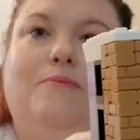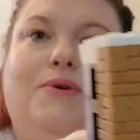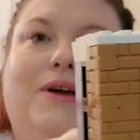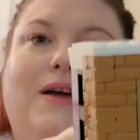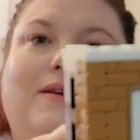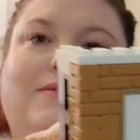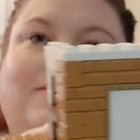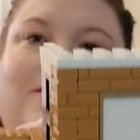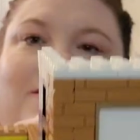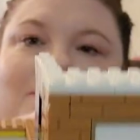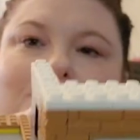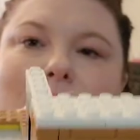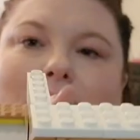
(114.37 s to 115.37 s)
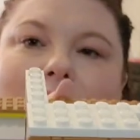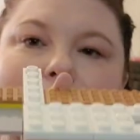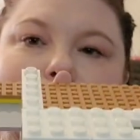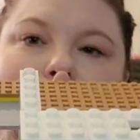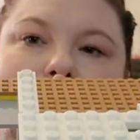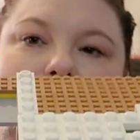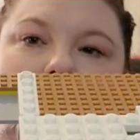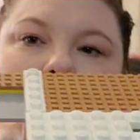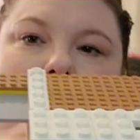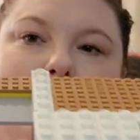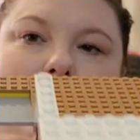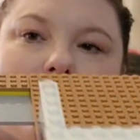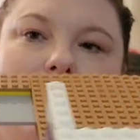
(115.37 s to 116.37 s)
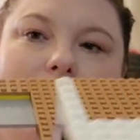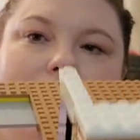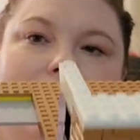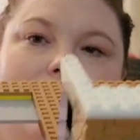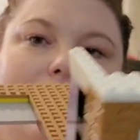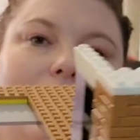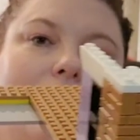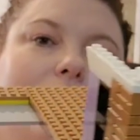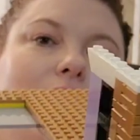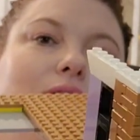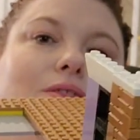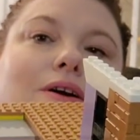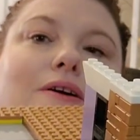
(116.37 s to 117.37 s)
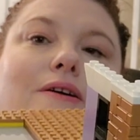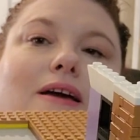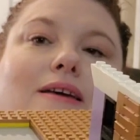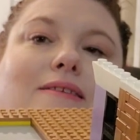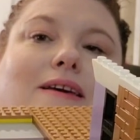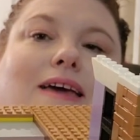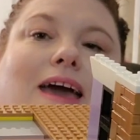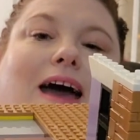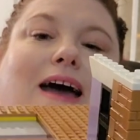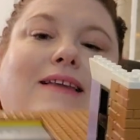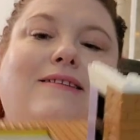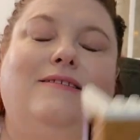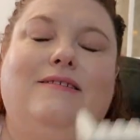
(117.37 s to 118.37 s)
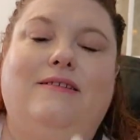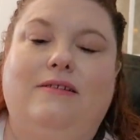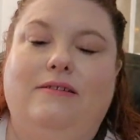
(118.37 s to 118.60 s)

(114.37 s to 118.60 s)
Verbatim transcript: brings this back balcony part. There is a cat,